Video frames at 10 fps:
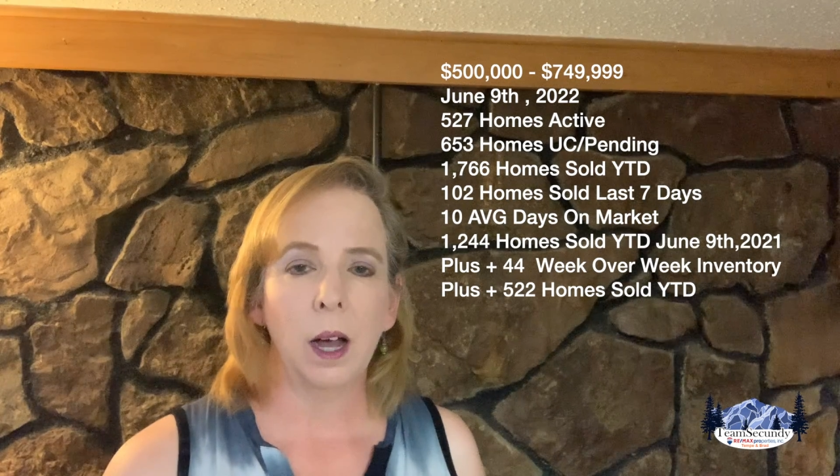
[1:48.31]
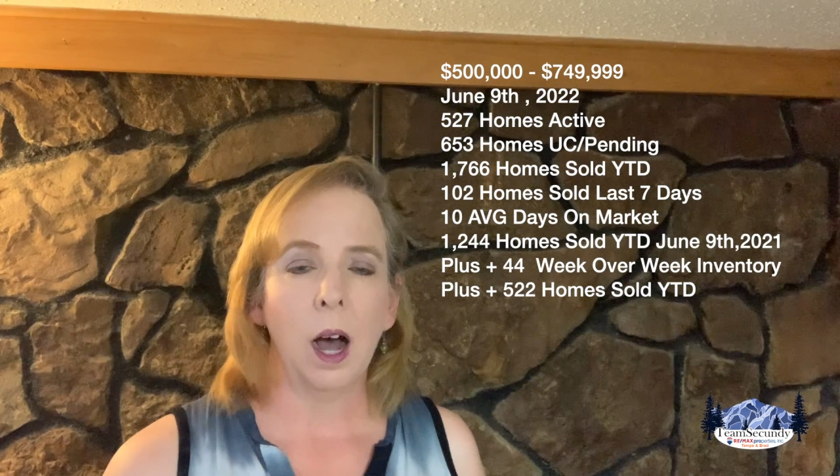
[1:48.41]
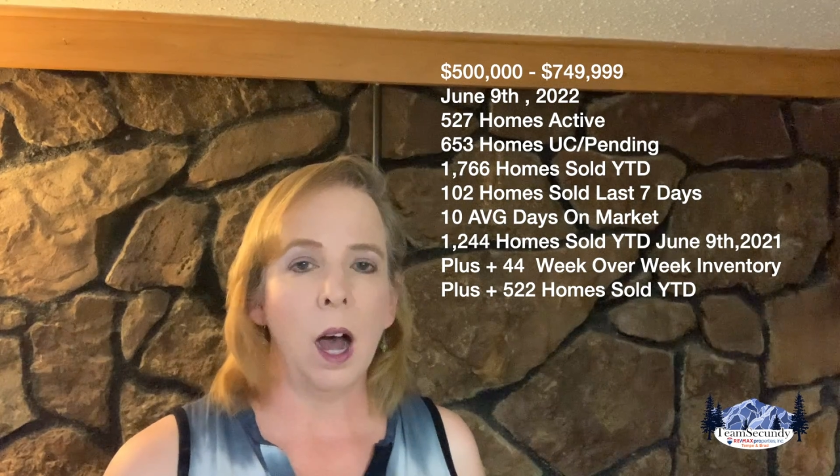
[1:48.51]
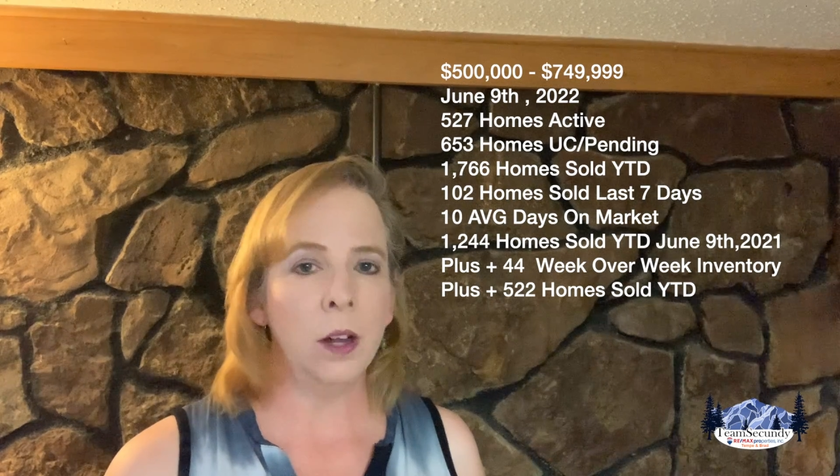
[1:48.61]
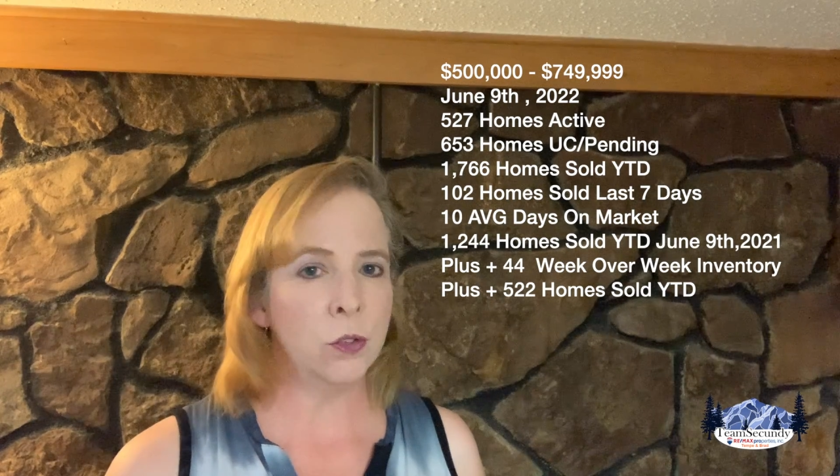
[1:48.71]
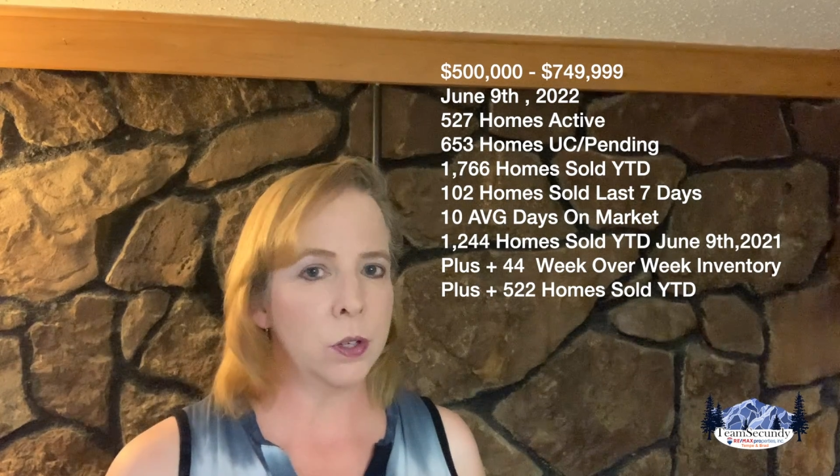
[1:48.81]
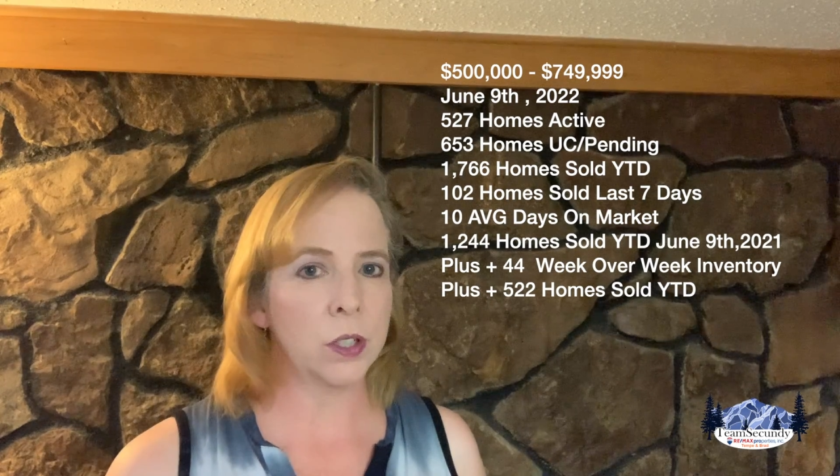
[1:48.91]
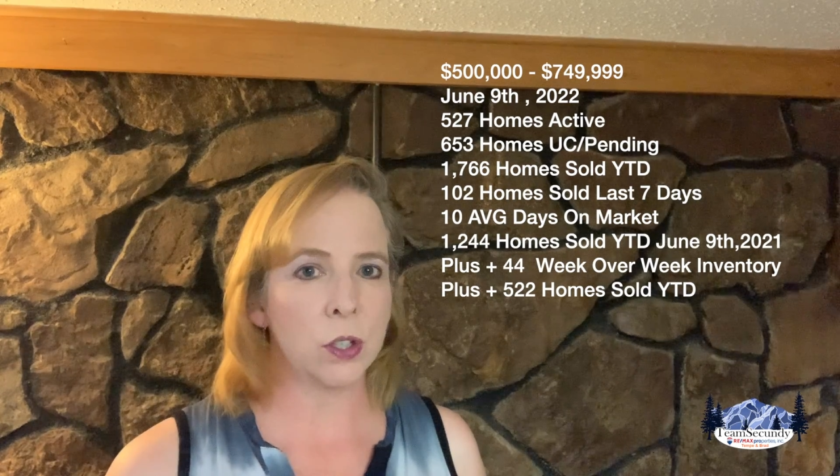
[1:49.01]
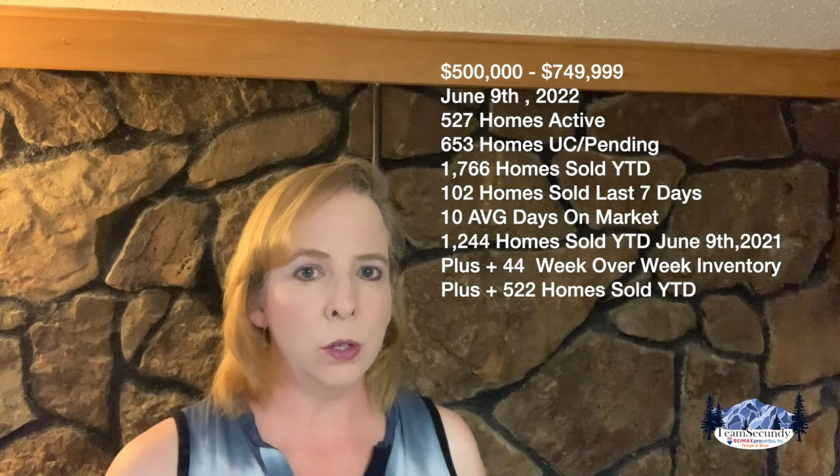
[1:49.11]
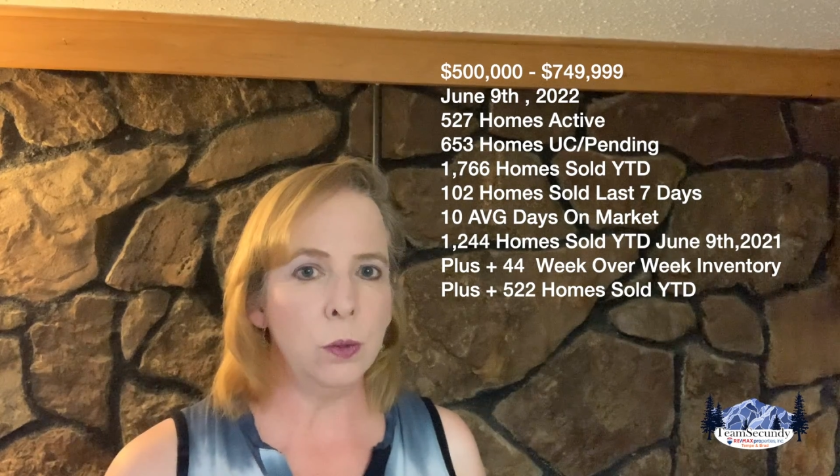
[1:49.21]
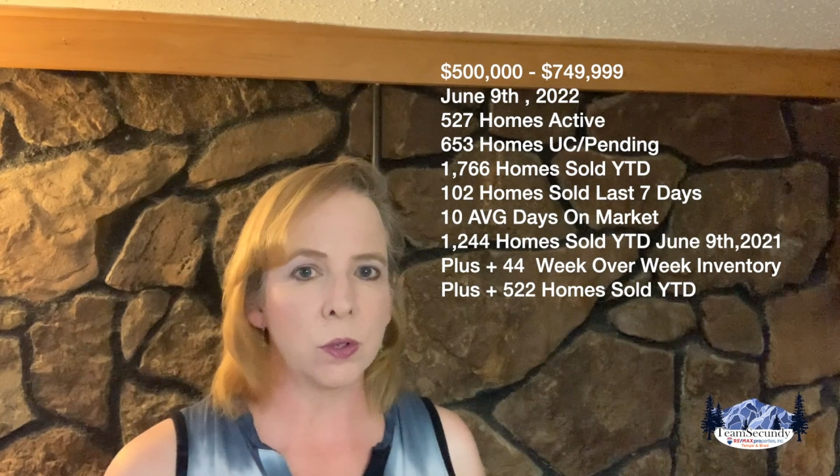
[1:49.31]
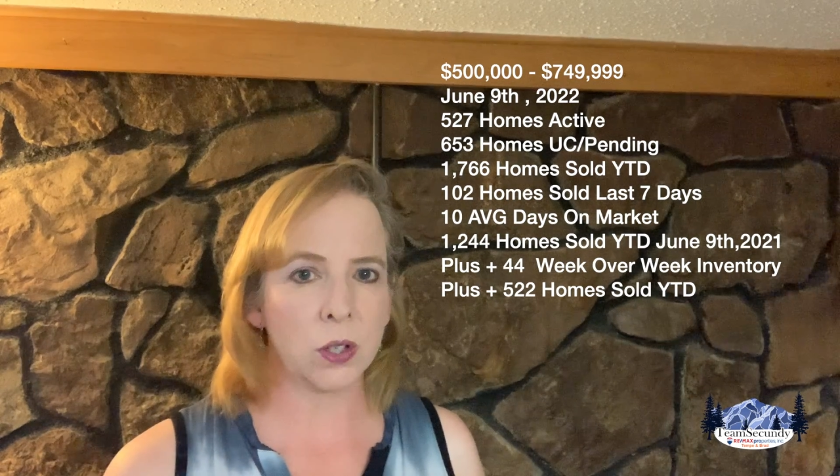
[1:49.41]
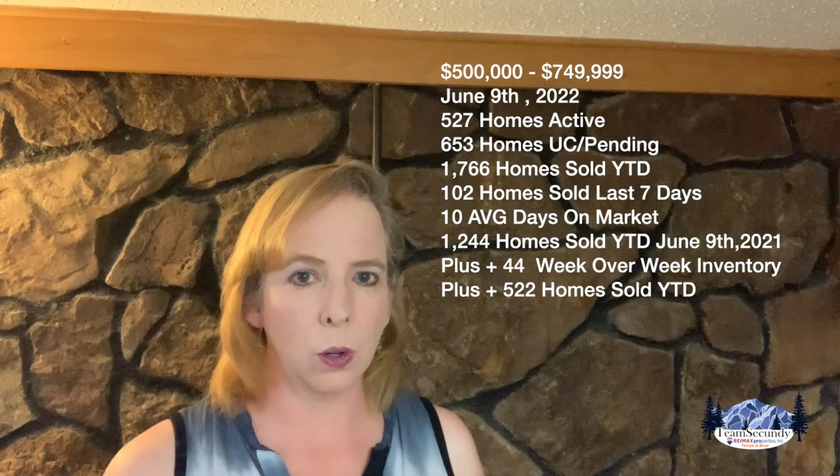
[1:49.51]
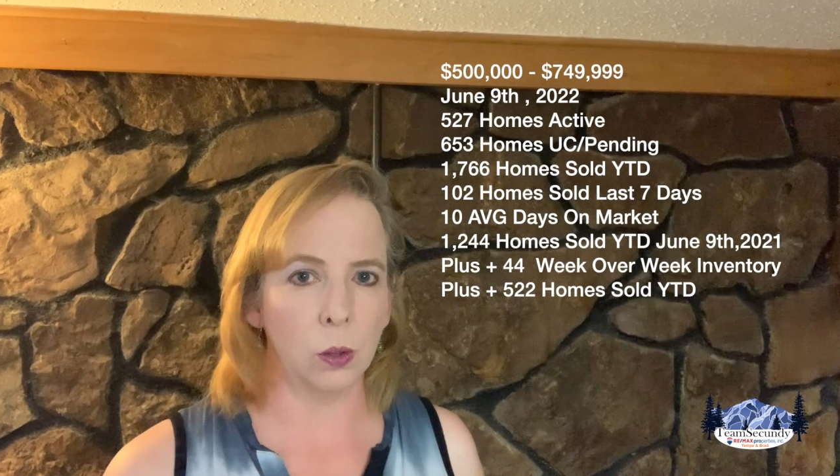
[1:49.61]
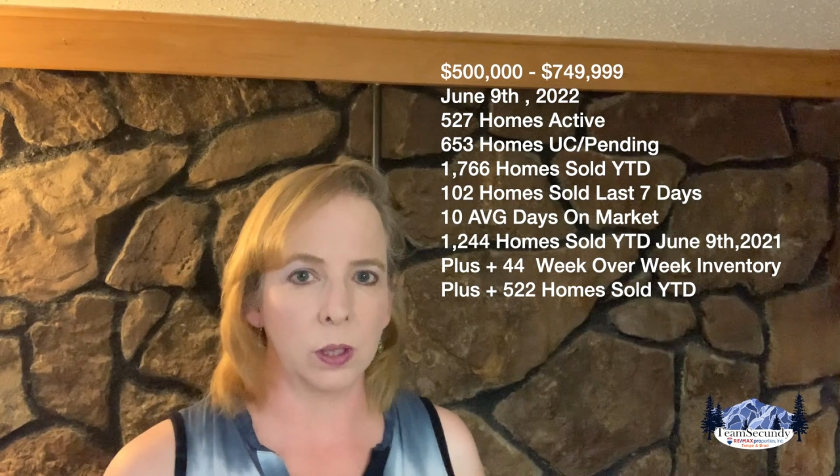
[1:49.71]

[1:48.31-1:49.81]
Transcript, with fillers: one hundred two sold